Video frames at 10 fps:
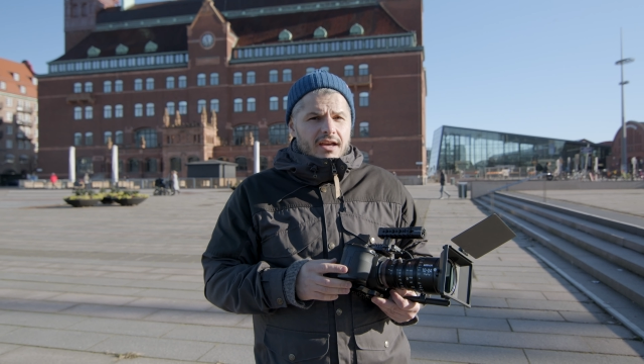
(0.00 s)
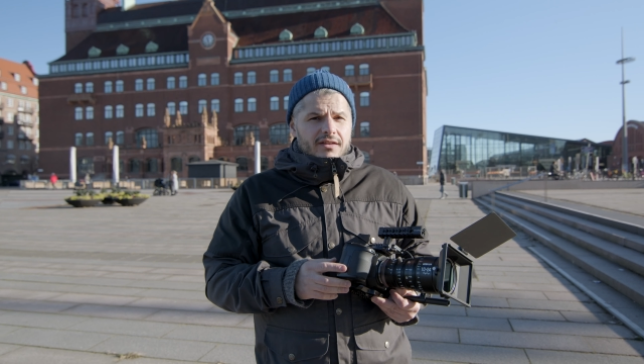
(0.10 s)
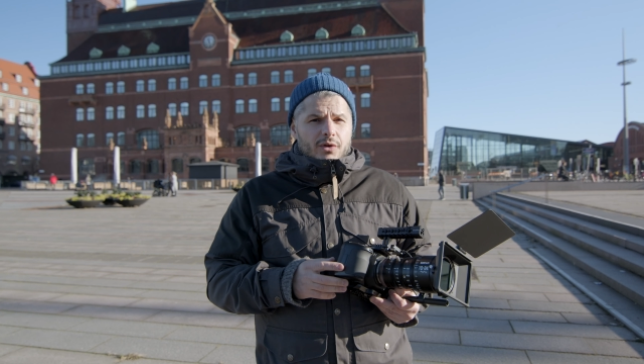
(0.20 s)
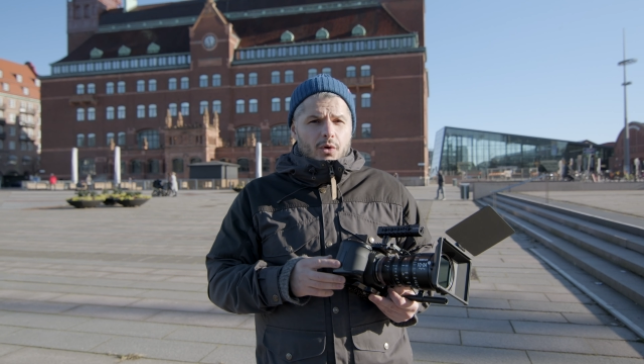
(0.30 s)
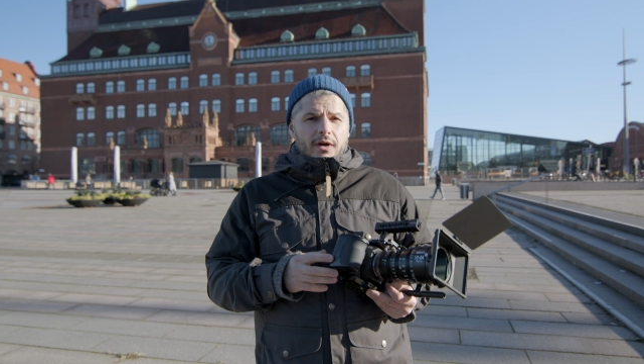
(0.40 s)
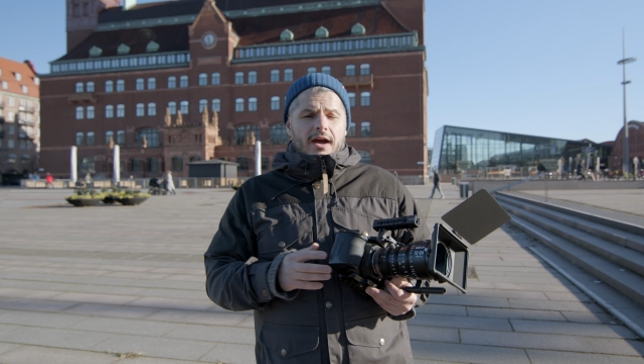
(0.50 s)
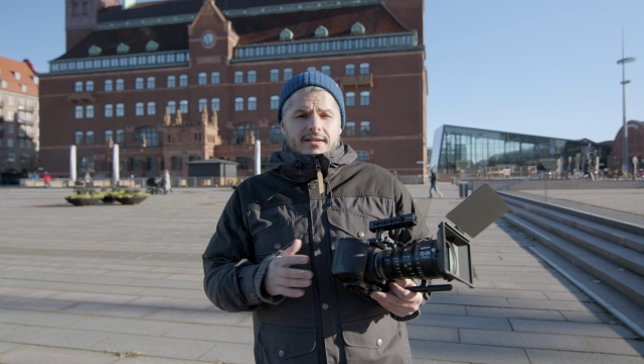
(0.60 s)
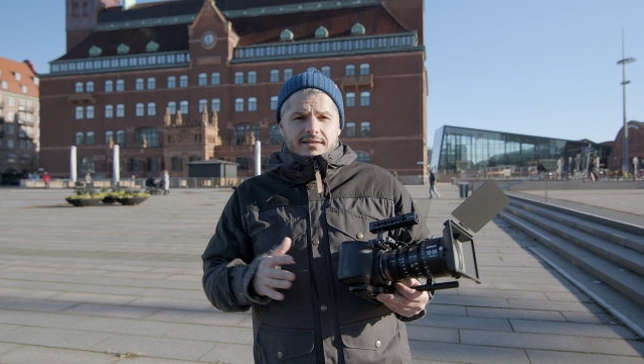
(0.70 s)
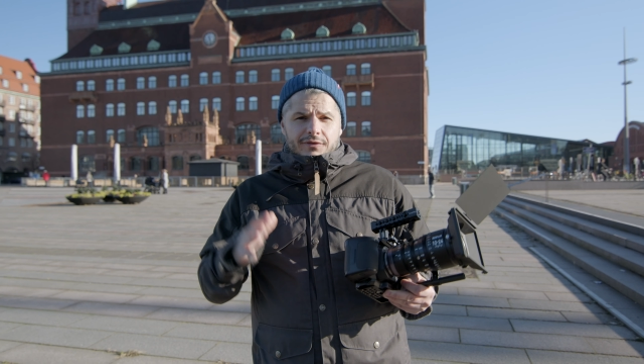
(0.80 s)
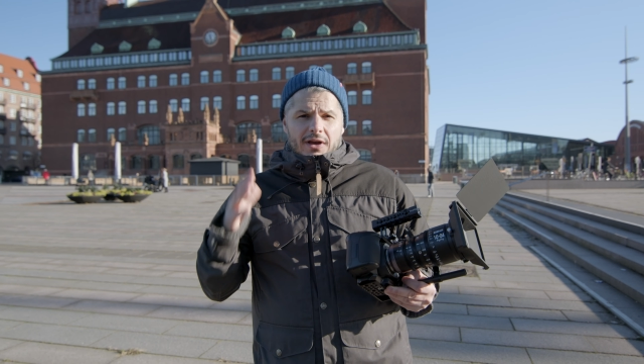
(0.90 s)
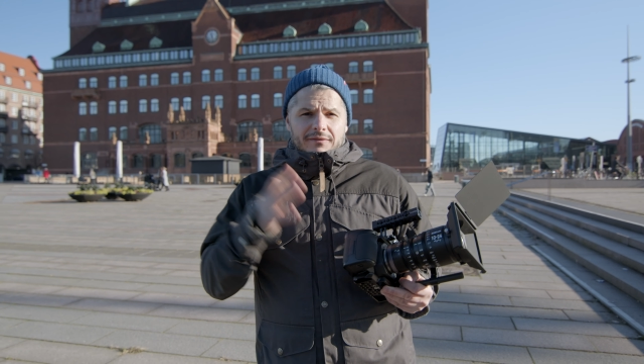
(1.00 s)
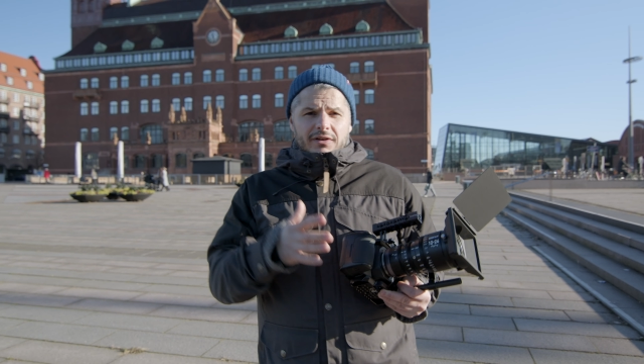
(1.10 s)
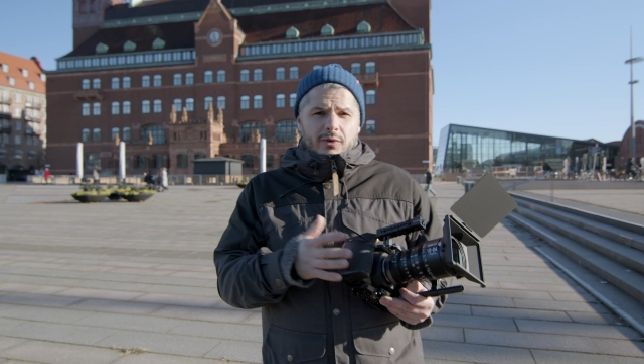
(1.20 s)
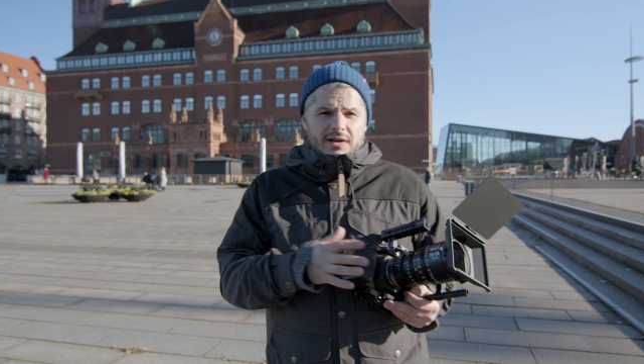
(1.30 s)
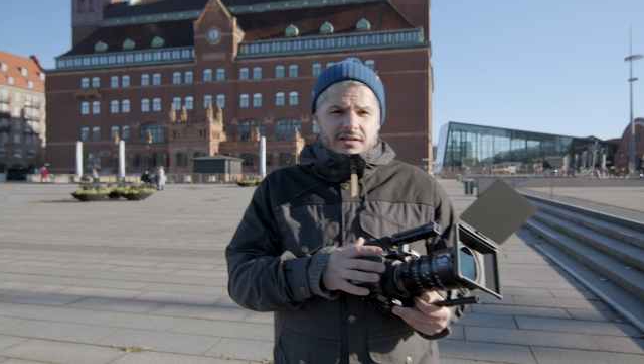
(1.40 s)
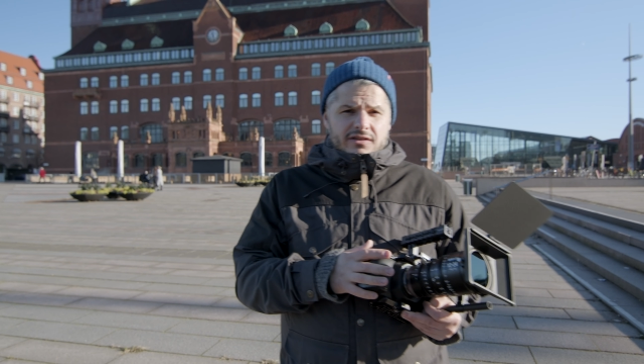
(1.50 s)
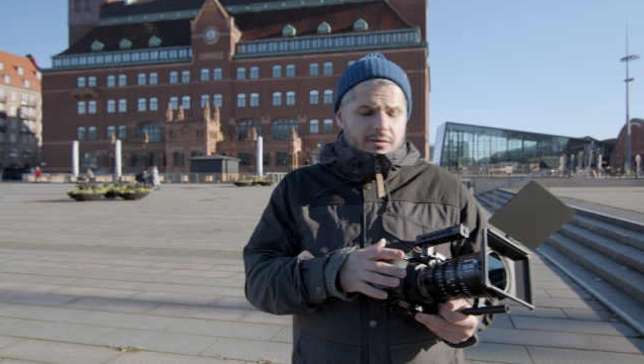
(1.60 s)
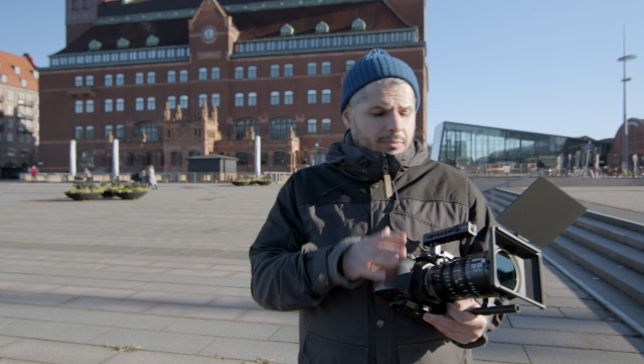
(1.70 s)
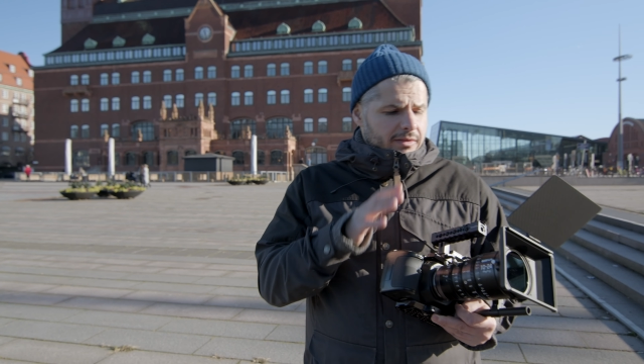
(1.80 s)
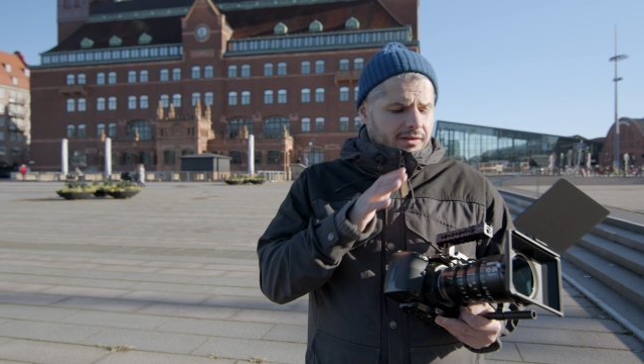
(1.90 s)
So guys, if you have any questions
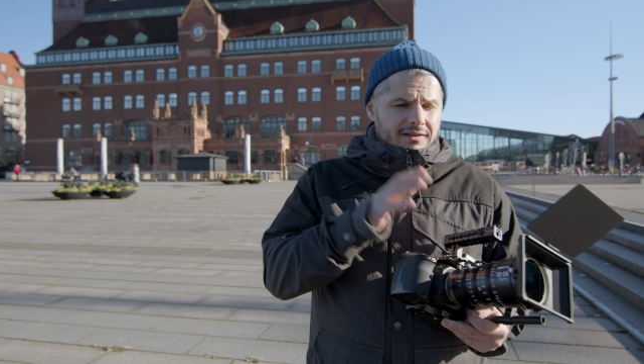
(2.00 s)
about the